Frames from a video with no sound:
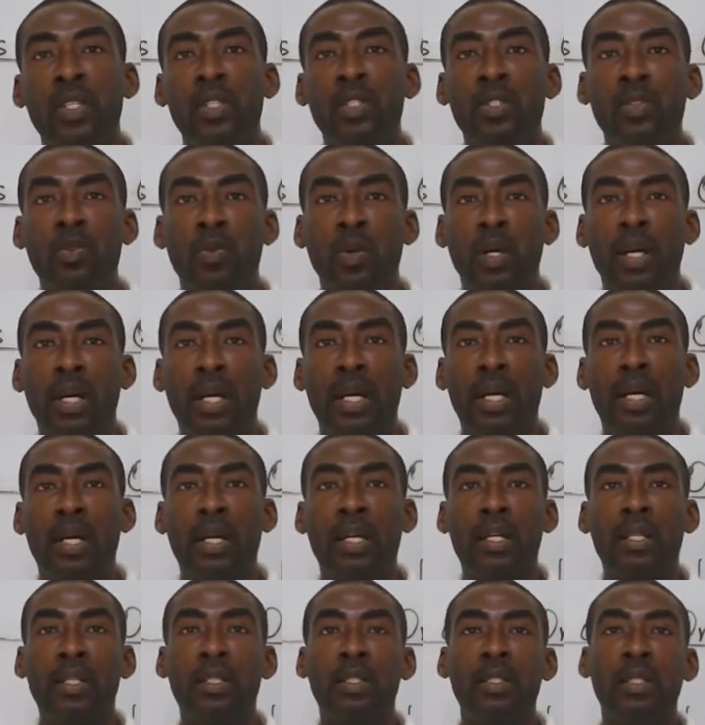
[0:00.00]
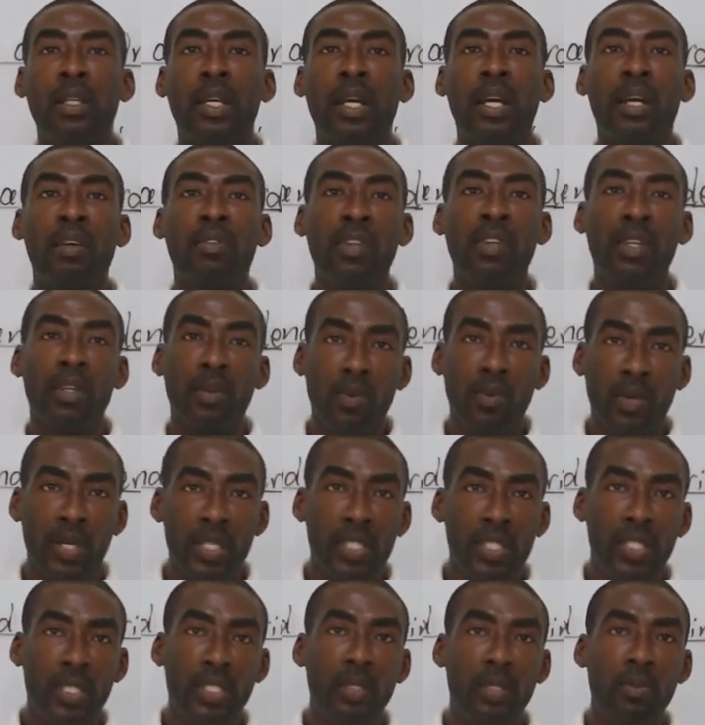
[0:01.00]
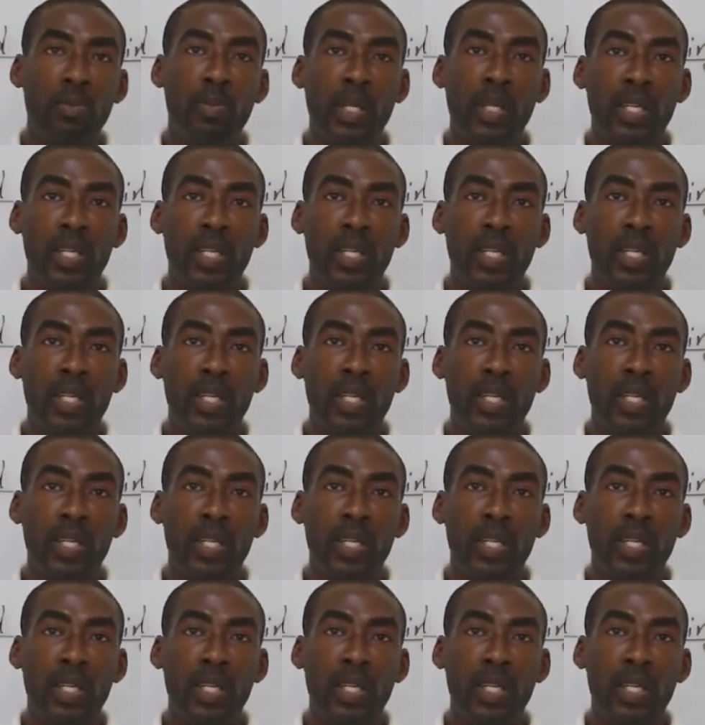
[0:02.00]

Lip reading: you are having a question,